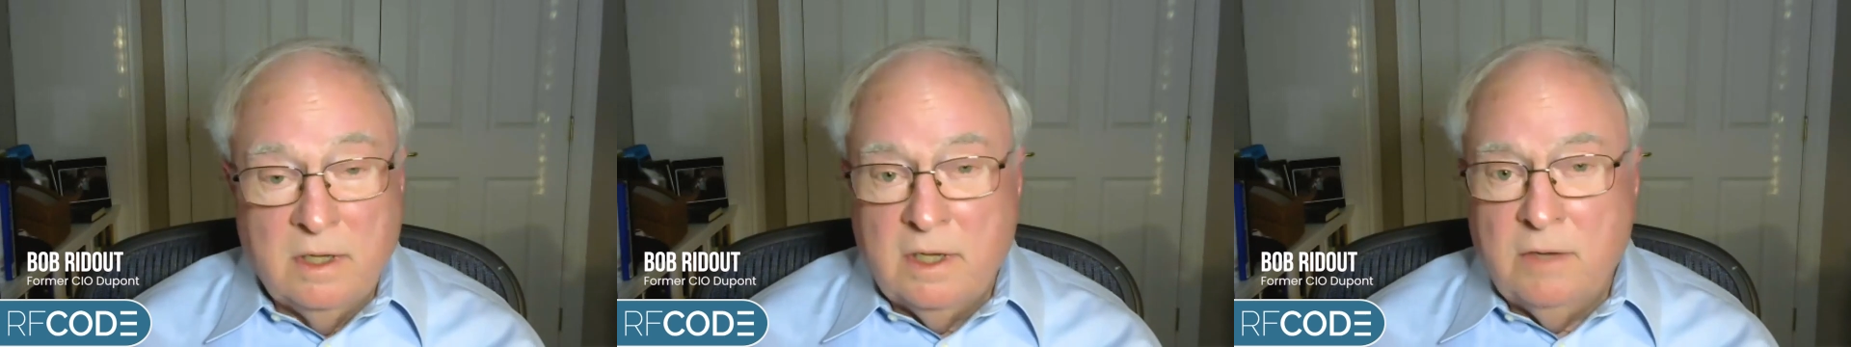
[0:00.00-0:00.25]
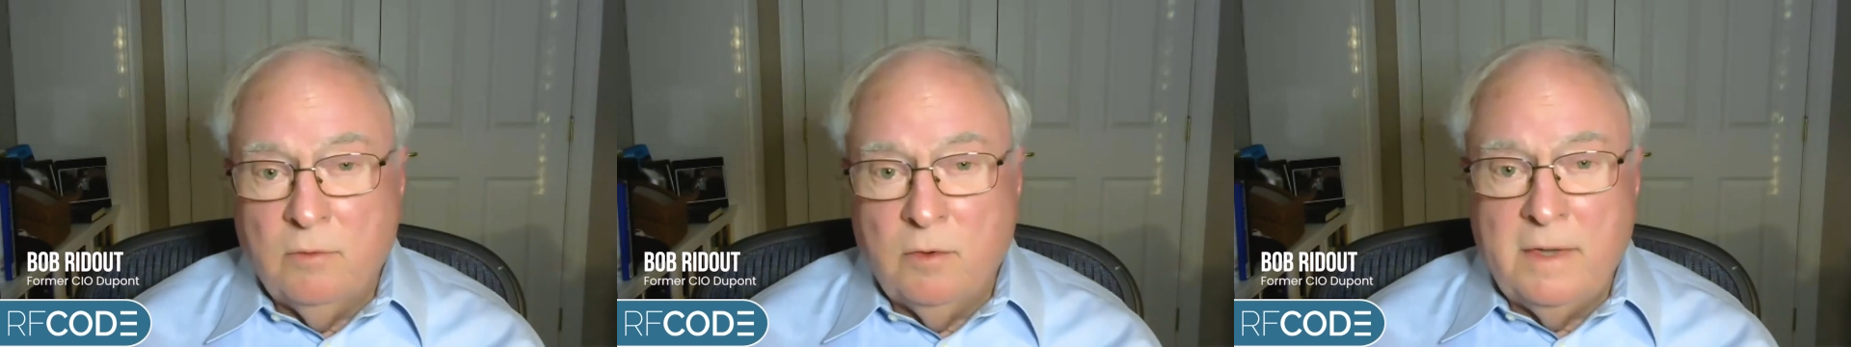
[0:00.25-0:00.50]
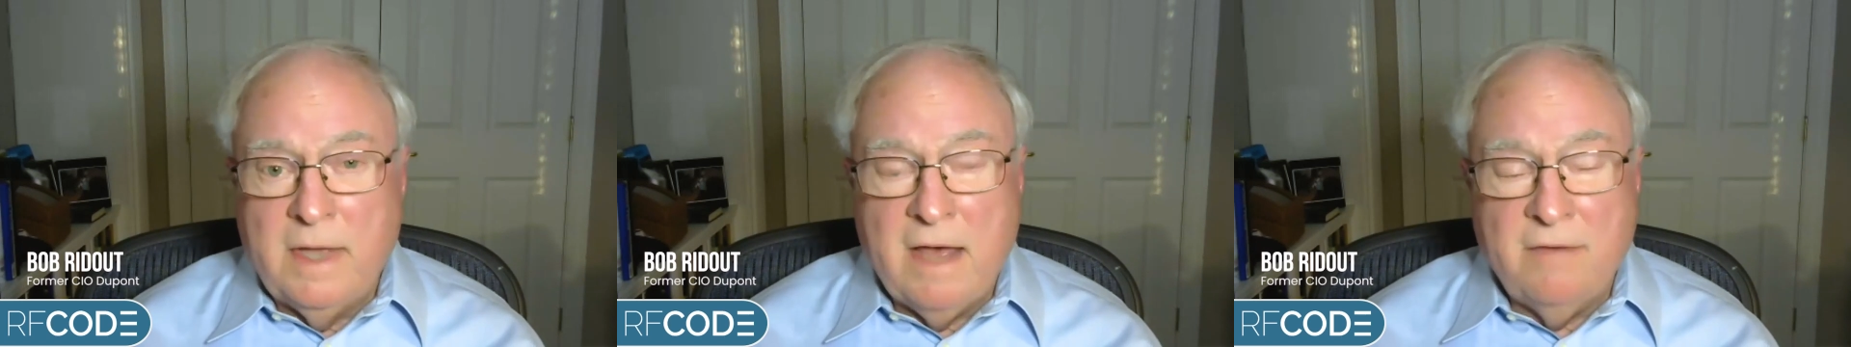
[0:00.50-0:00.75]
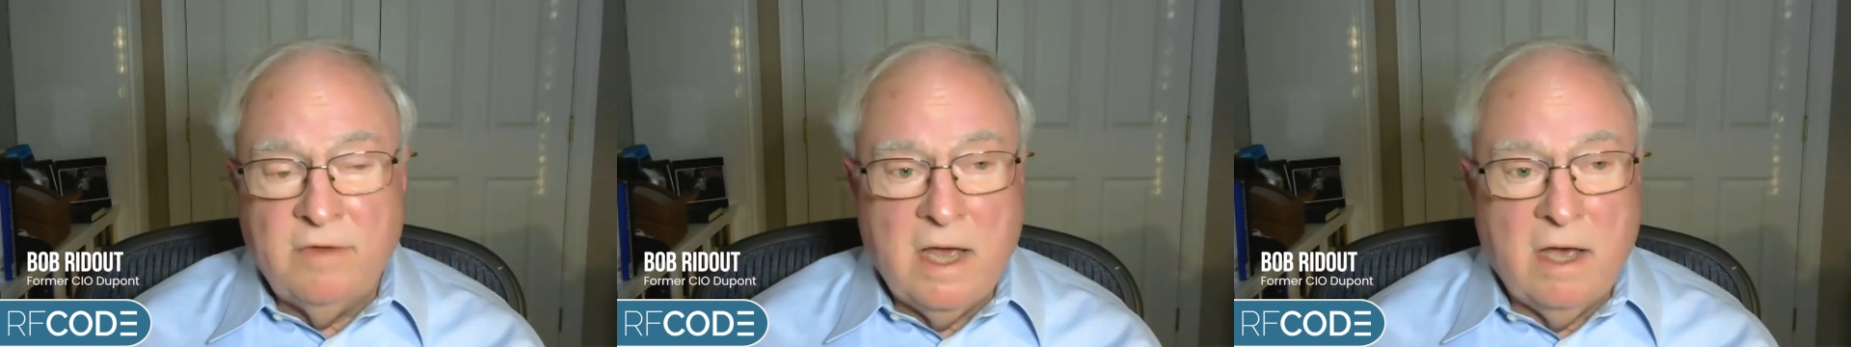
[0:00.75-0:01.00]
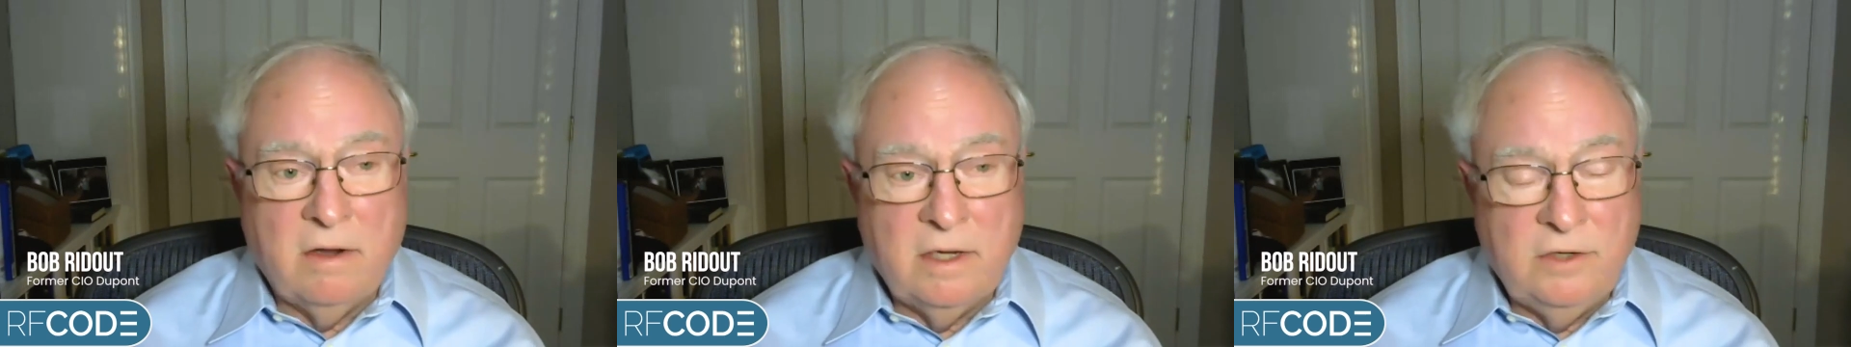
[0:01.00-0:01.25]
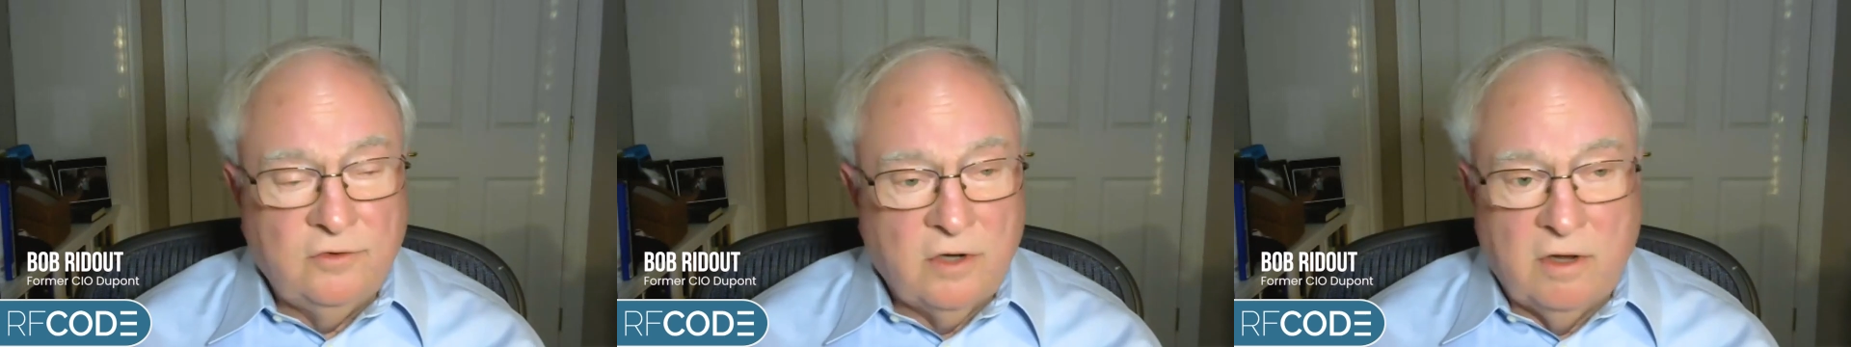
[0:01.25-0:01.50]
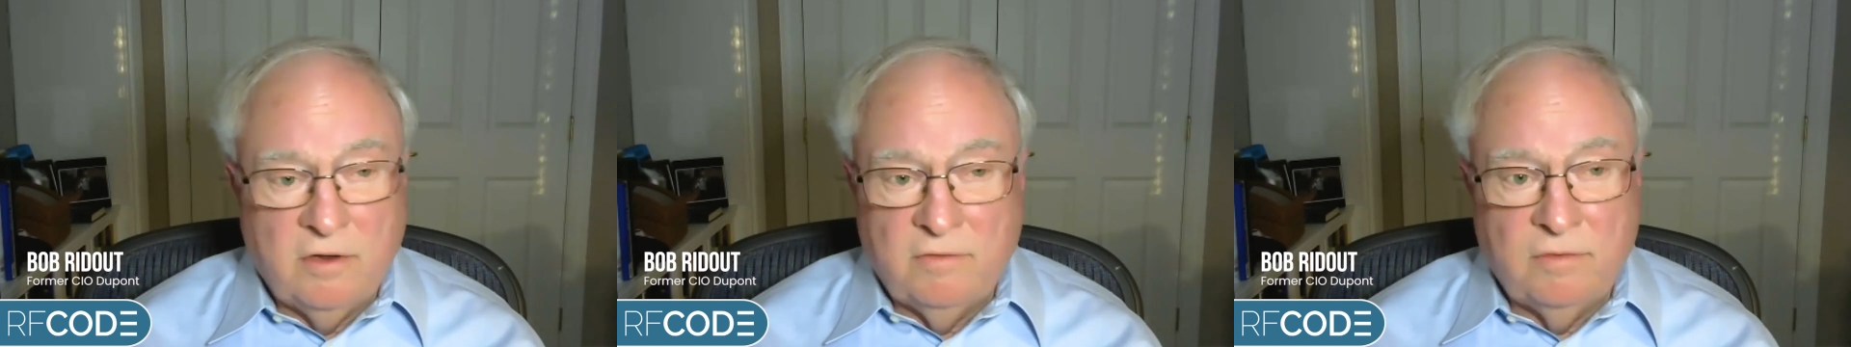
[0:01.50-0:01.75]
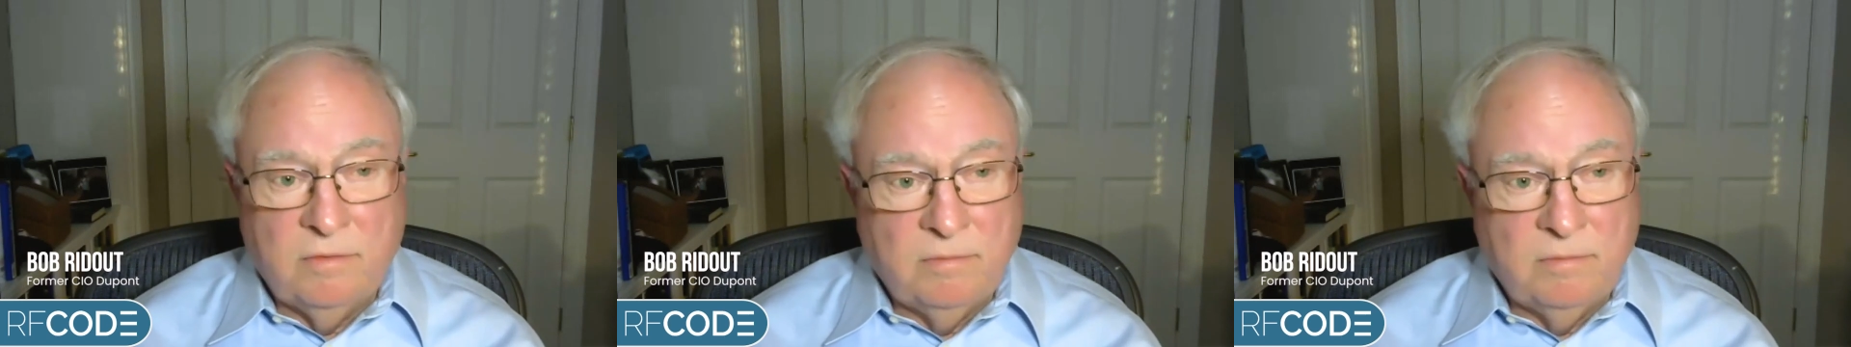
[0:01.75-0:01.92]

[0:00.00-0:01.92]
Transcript: And when we have an outage of